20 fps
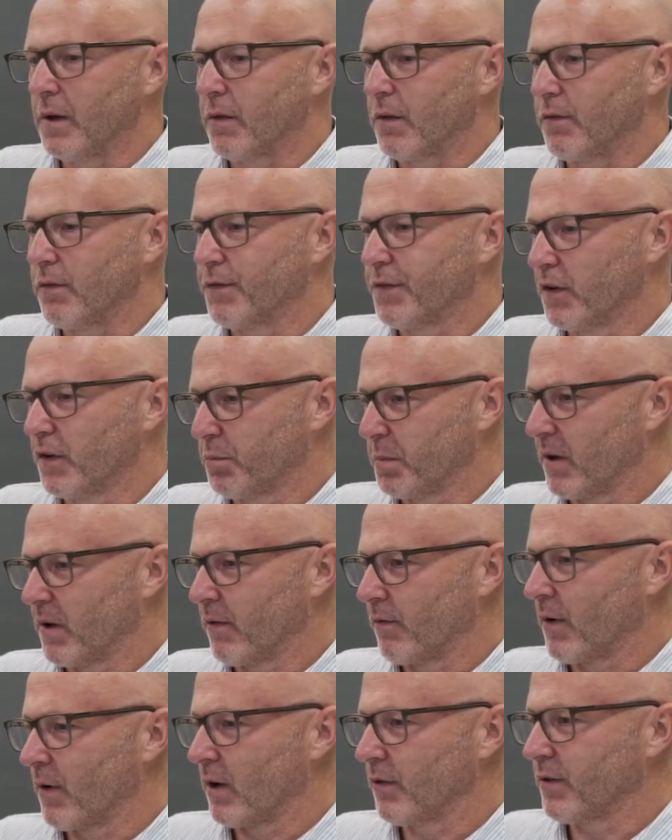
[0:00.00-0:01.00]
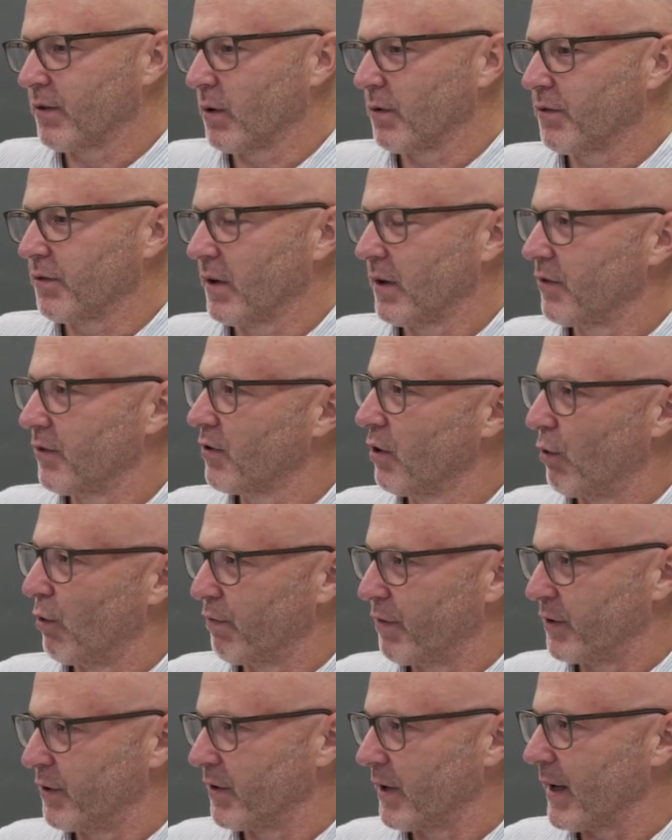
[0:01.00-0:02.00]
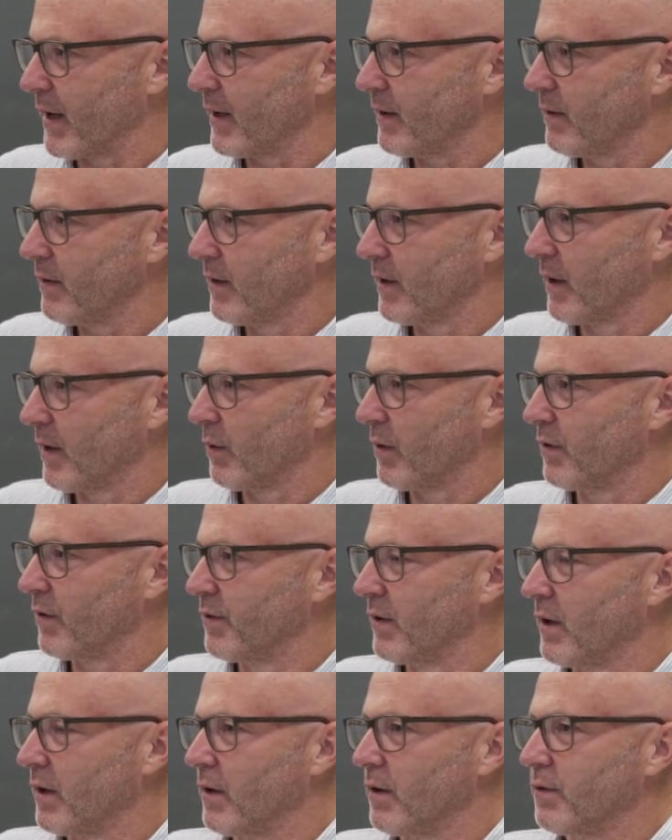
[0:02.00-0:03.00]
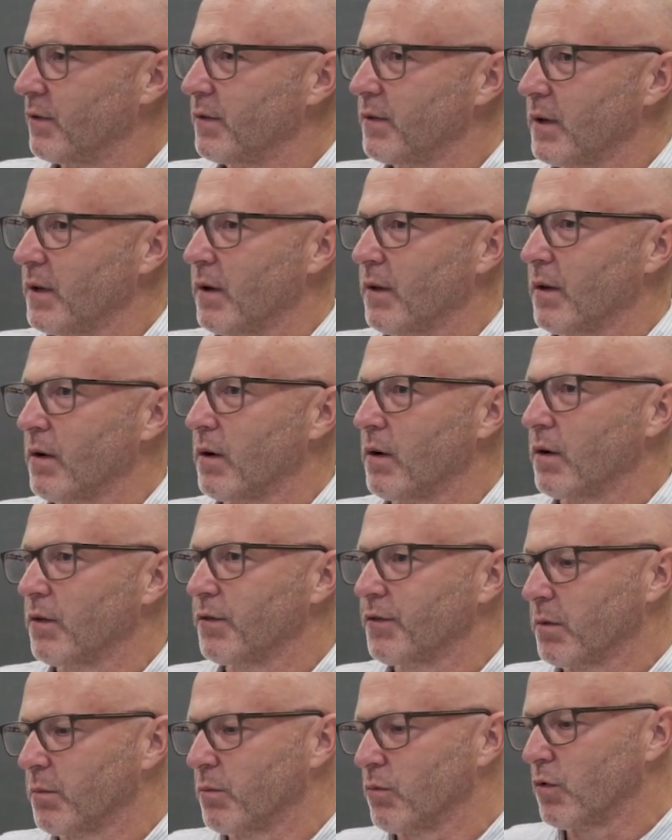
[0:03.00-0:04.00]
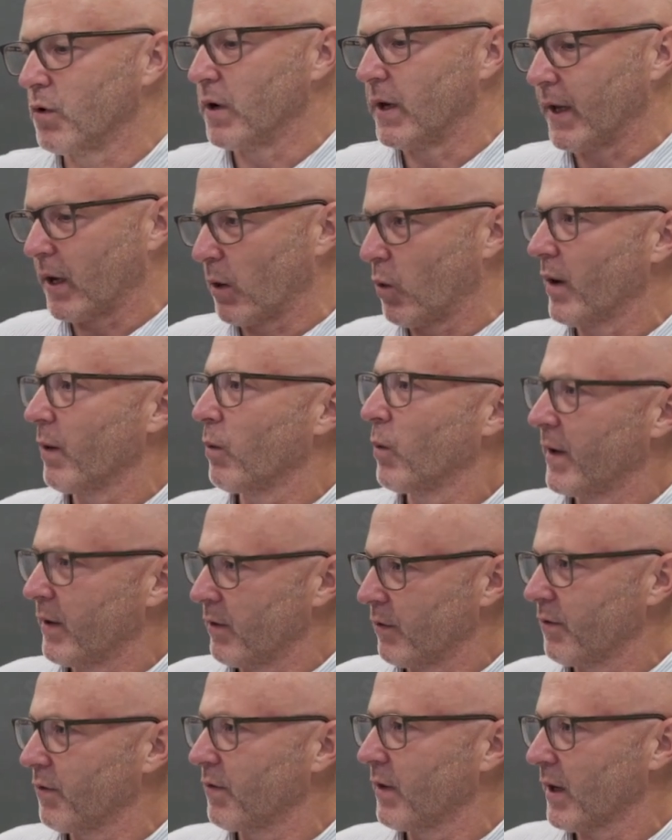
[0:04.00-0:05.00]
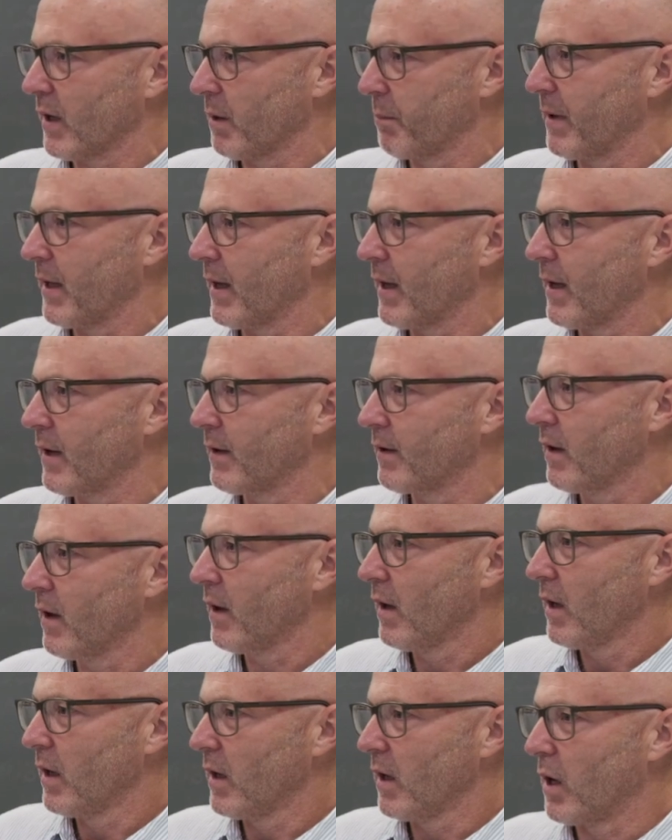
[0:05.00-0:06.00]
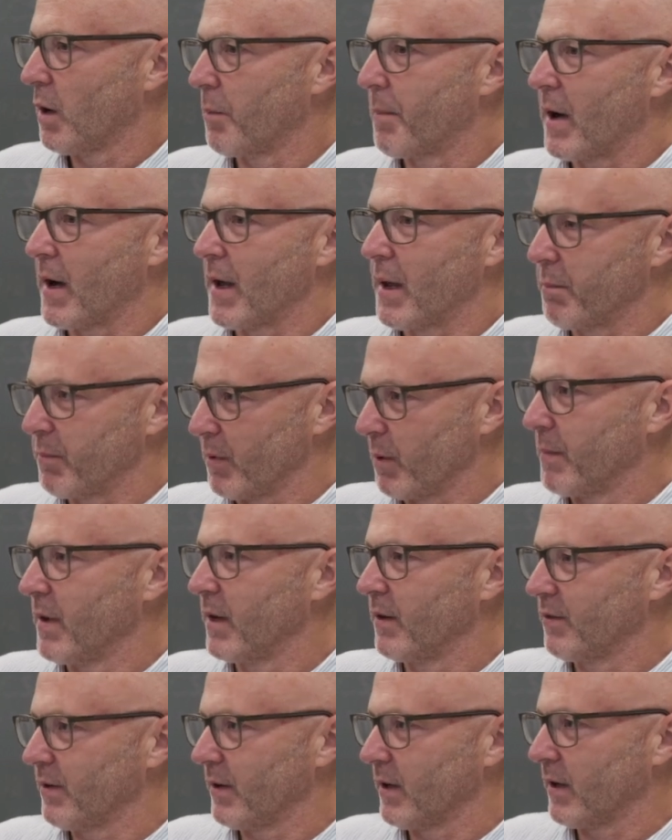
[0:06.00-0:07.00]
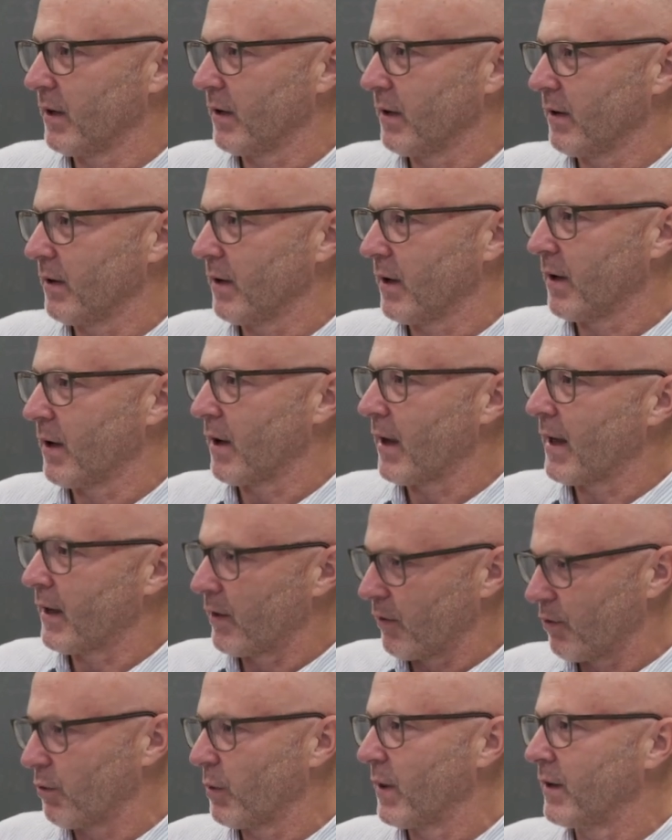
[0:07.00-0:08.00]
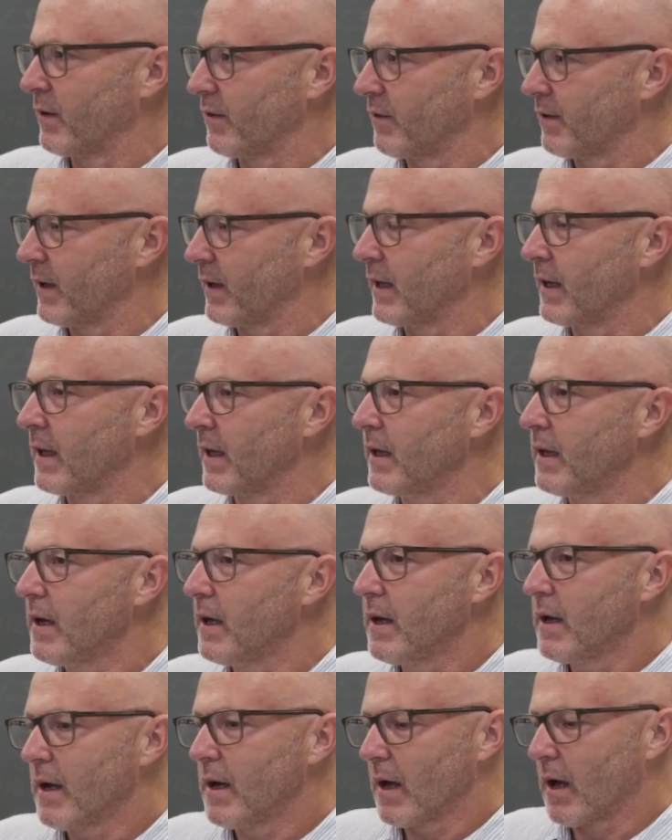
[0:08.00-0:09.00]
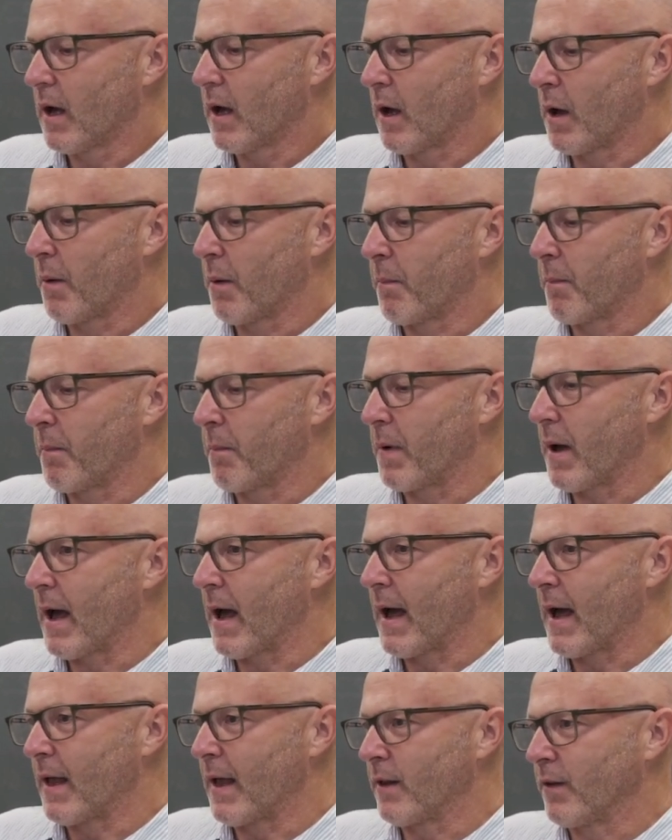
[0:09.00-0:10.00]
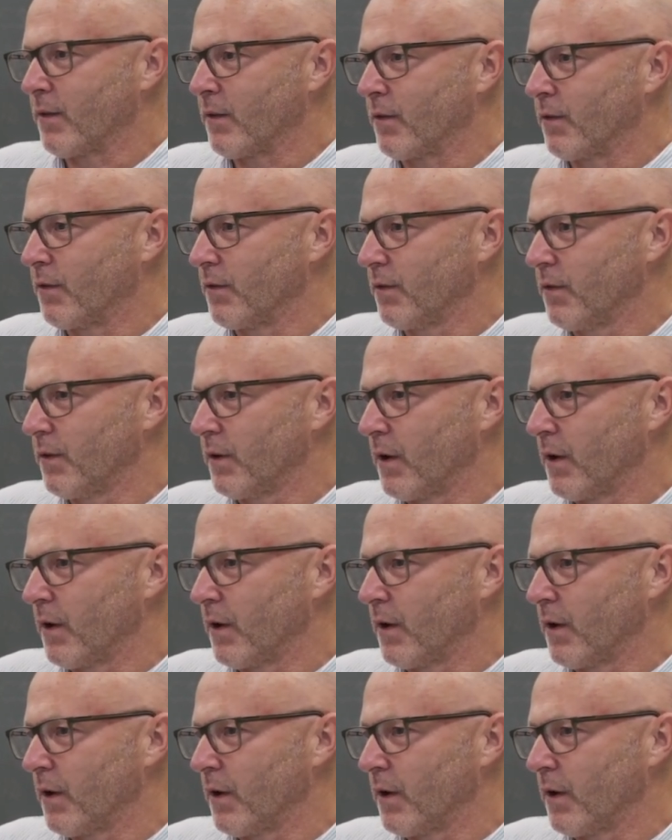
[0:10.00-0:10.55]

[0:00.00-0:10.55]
the first bit of advice I would say is solve for today. Is there are some really quick wins that can be had, by implementing end-to-end T&E. And